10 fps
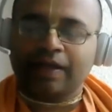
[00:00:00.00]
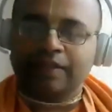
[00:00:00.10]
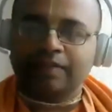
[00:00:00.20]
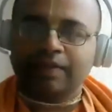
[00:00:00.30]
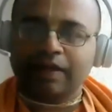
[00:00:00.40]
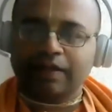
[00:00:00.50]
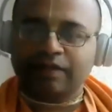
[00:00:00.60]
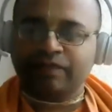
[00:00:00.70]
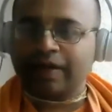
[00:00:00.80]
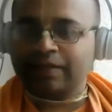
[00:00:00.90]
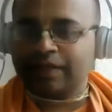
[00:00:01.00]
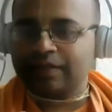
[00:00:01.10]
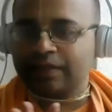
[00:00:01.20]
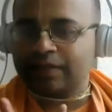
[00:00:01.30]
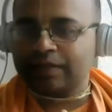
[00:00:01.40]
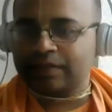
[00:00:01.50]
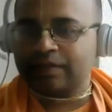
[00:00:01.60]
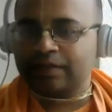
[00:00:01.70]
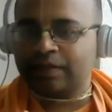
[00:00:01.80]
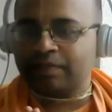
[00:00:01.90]
Similarly, the five
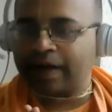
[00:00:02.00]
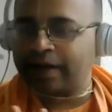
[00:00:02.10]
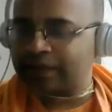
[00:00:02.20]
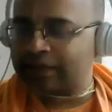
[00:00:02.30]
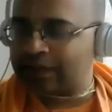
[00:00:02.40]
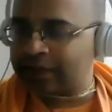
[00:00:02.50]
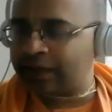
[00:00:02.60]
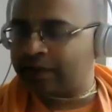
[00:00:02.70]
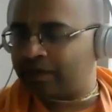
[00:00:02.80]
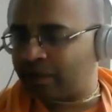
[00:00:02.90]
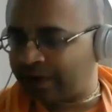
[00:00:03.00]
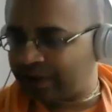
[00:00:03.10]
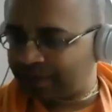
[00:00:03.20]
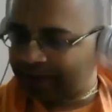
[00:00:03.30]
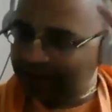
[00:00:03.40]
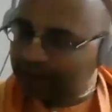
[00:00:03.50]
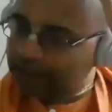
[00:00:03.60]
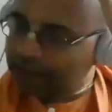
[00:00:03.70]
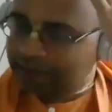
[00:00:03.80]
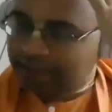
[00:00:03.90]
senses, the mind is the central point
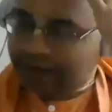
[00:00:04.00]
and